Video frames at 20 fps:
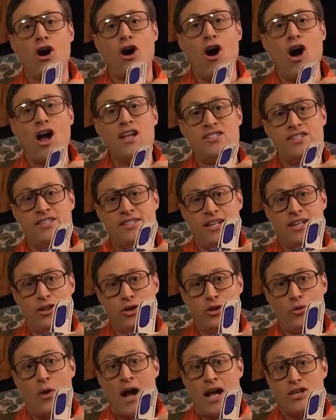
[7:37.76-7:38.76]
constant
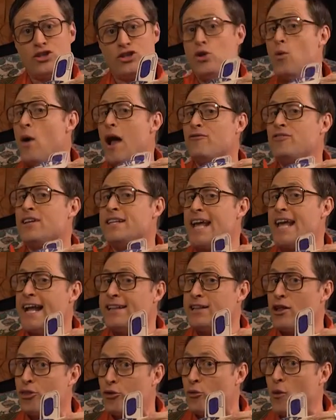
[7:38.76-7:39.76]
thrust, you have to
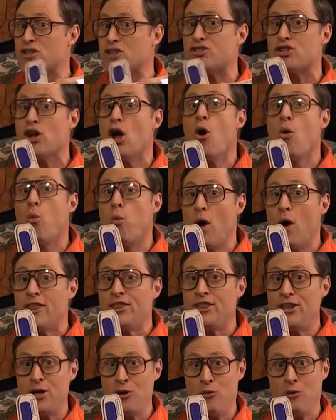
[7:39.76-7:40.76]
take the thrust
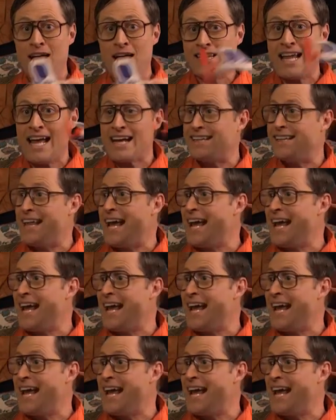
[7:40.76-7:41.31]
with you, like